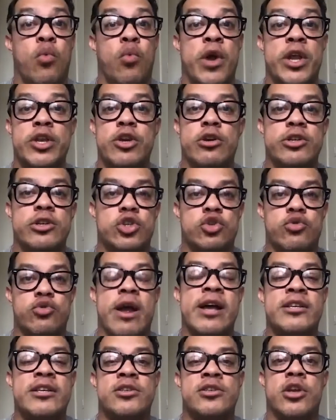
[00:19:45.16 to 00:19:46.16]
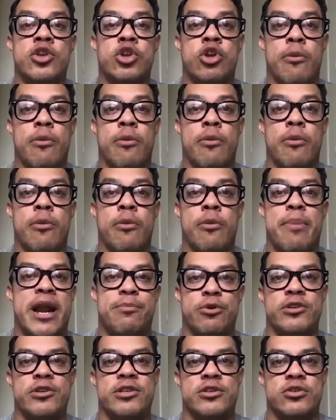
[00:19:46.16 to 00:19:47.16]
When you're stressed, your
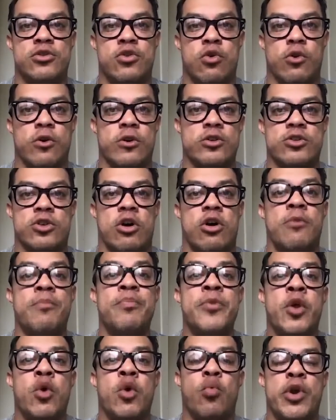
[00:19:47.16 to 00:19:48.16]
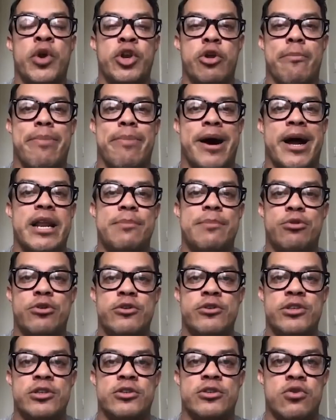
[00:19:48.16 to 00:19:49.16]
body produces cortisol. When your
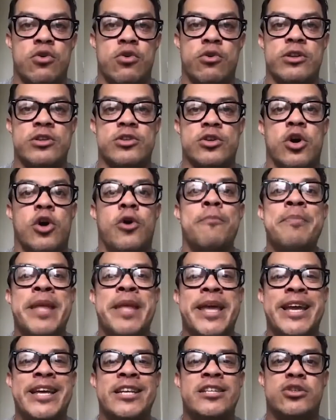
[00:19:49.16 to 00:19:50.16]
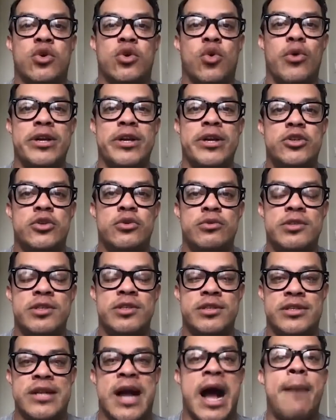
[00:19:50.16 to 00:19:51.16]
body produces cortisol, it's going to
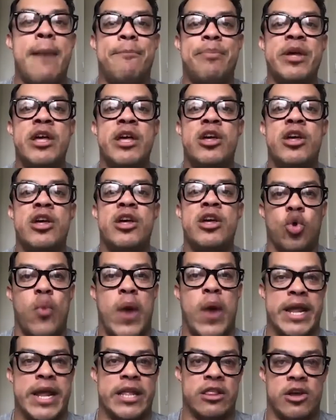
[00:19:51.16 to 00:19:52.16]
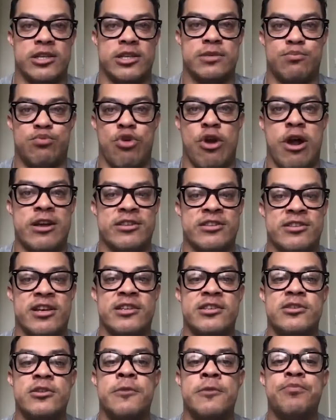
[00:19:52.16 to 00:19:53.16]
stop the weight loss
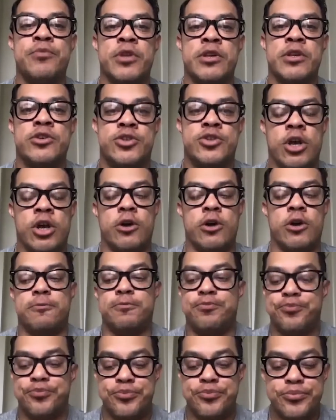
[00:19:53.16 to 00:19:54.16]
process. So,